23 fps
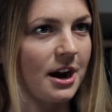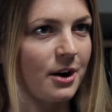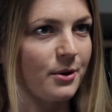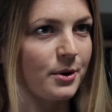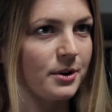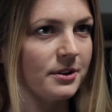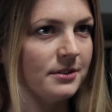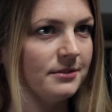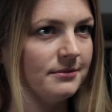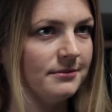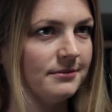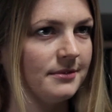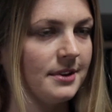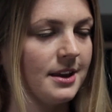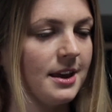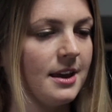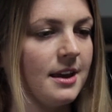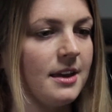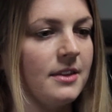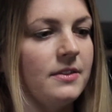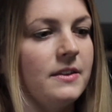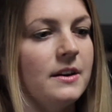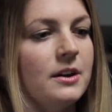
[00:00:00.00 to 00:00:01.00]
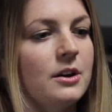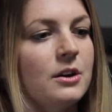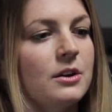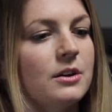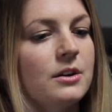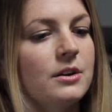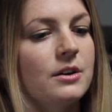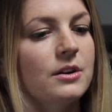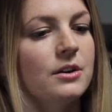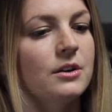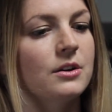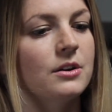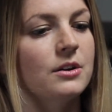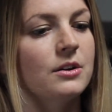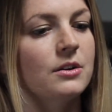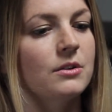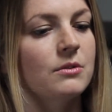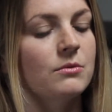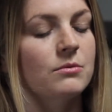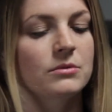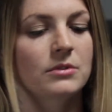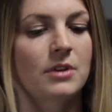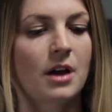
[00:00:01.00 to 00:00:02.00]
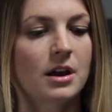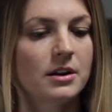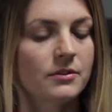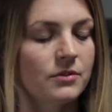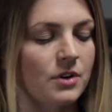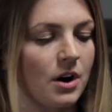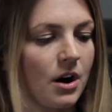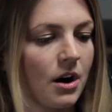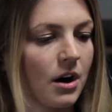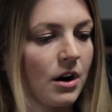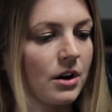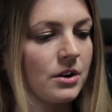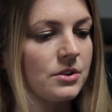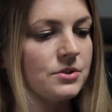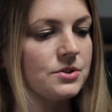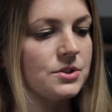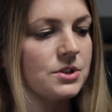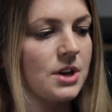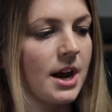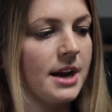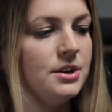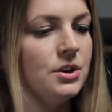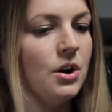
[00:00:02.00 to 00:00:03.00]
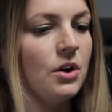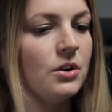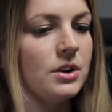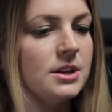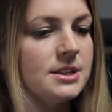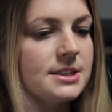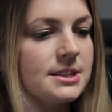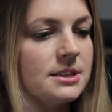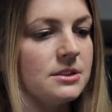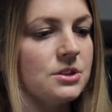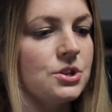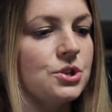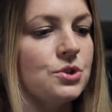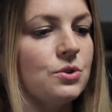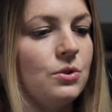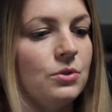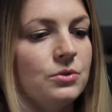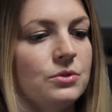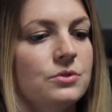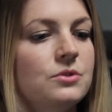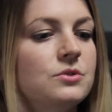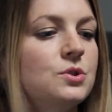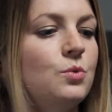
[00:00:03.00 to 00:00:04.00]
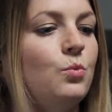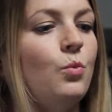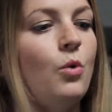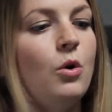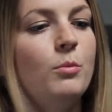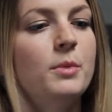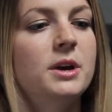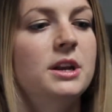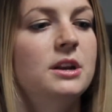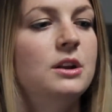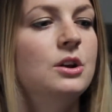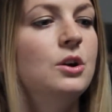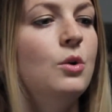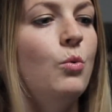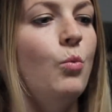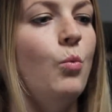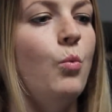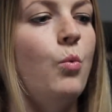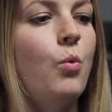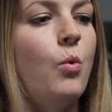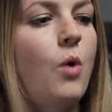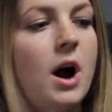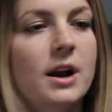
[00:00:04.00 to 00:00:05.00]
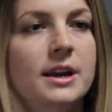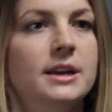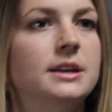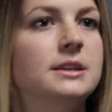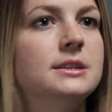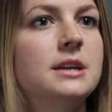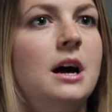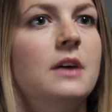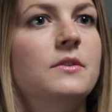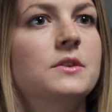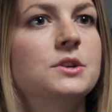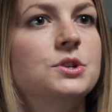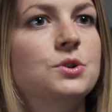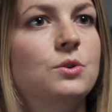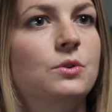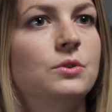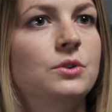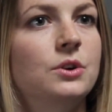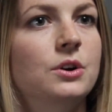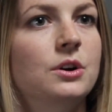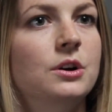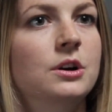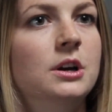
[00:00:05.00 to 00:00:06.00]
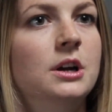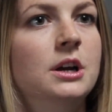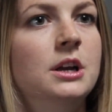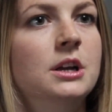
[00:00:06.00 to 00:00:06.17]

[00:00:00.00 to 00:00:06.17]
hour, there were a lot of cars. I noticed in the shoulder there's a woman walking down the shoulder.